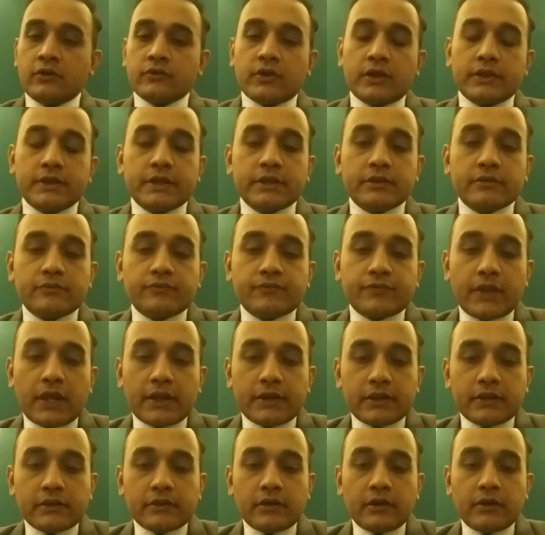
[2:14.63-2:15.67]
So I think
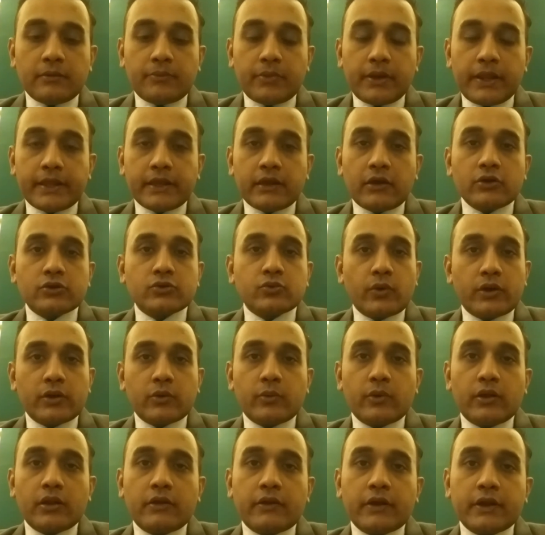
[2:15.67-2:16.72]
that is playing out
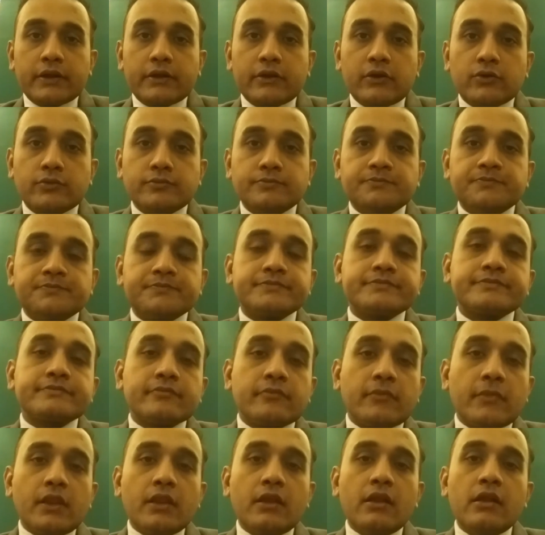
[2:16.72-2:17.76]
quite well right now.
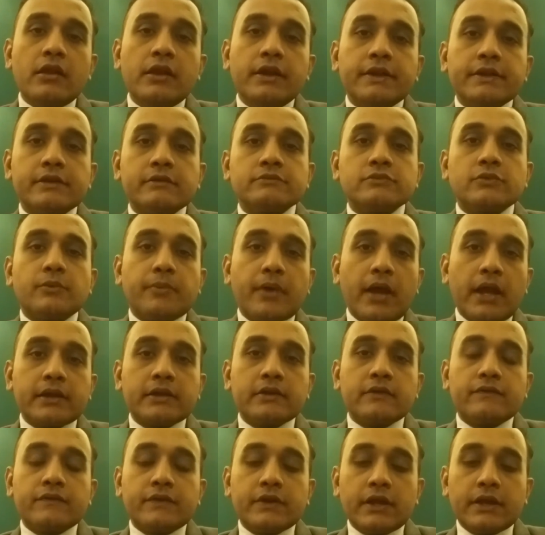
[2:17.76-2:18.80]
In terms of
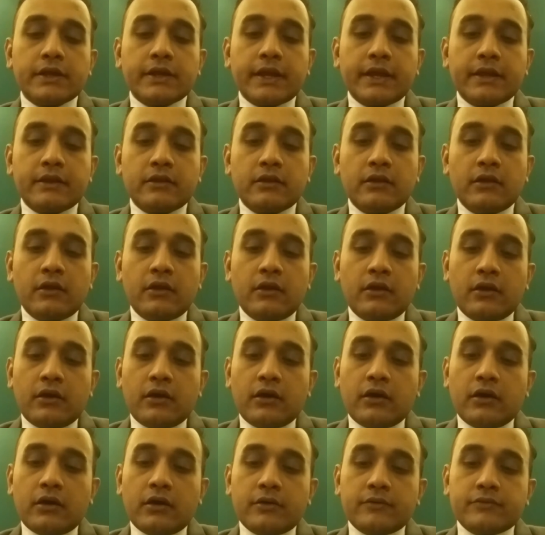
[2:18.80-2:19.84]
Bank Nifty, again,
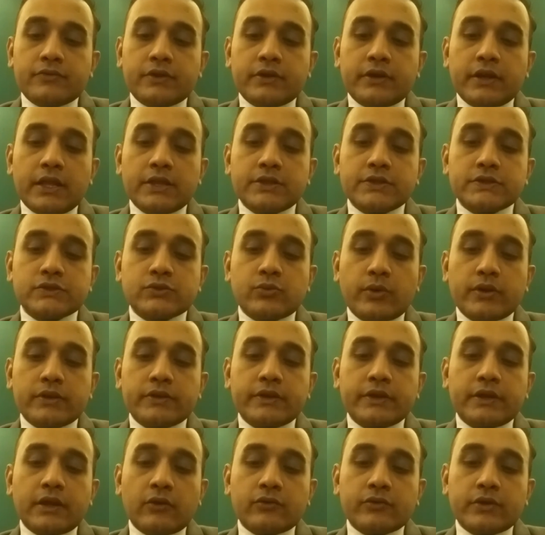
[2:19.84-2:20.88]
the range is
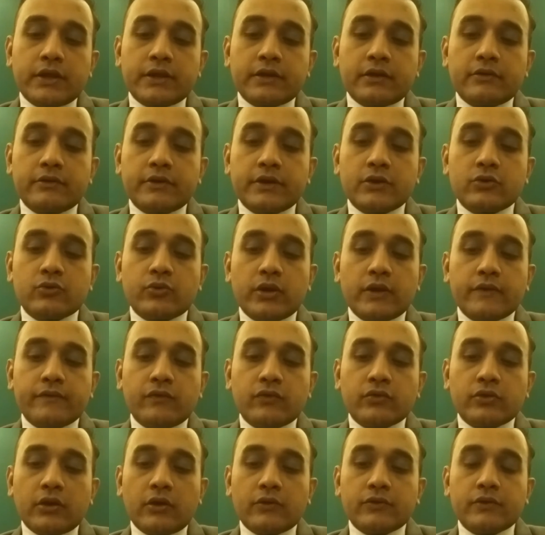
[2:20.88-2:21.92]
23,800,
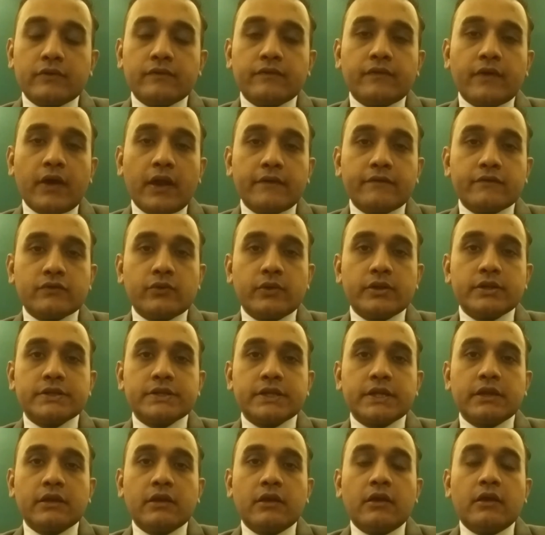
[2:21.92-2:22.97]

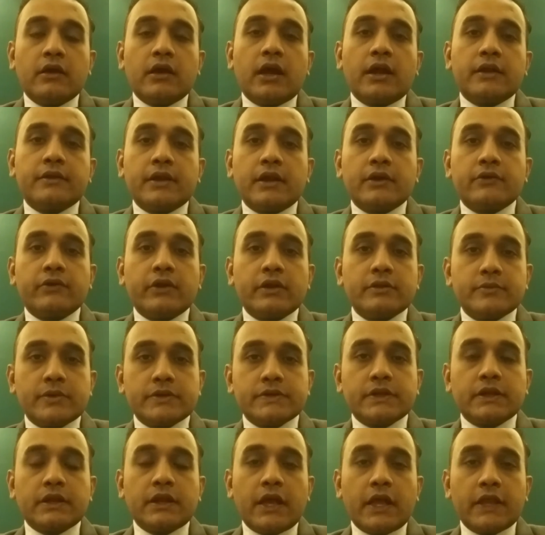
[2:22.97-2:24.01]
24,520, and that range
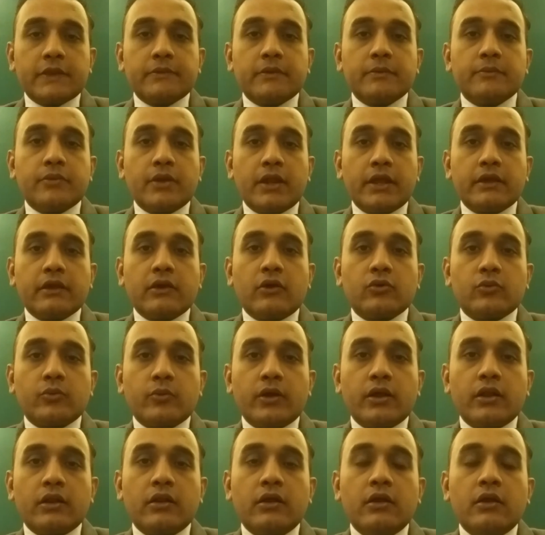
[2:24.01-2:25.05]
basically has been playing out
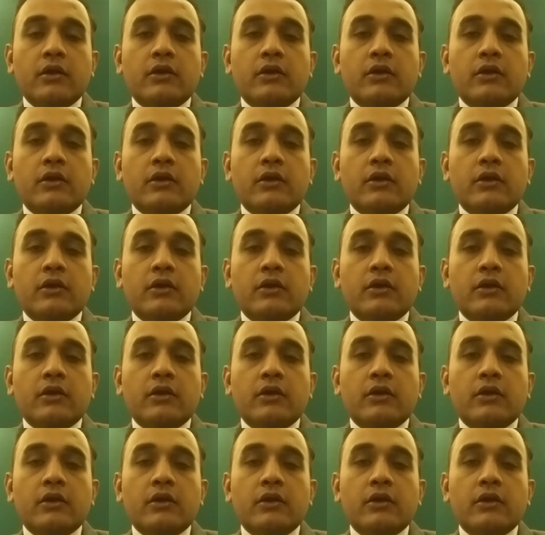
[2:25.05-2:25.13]
well.